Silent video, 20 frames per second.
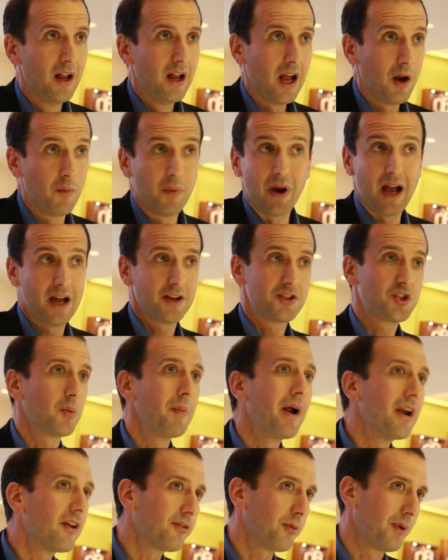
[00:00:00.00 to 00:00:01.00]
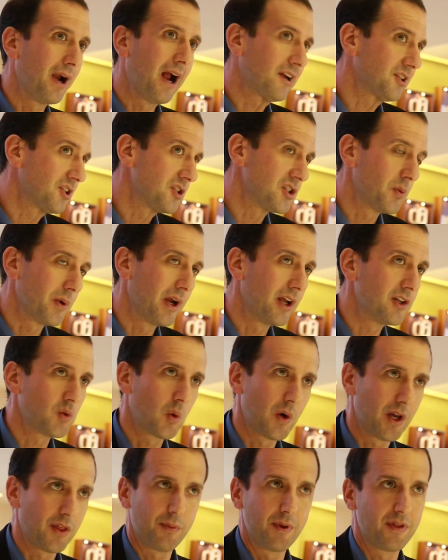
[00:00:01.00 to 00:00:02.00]
And we had tremendous reaction. So we had
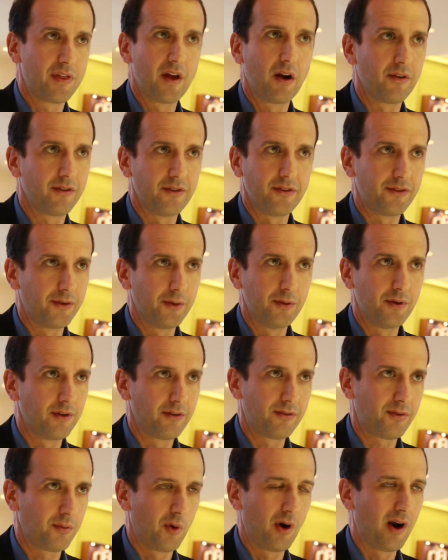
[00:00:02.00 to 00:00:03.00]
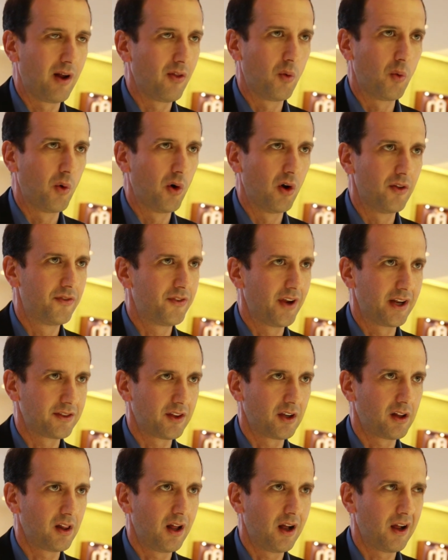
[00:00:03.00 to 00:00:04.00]
23,000 students from around the world take
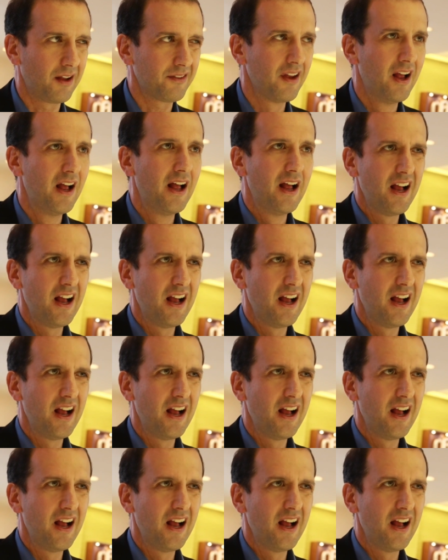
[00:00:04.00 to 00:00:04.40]
the class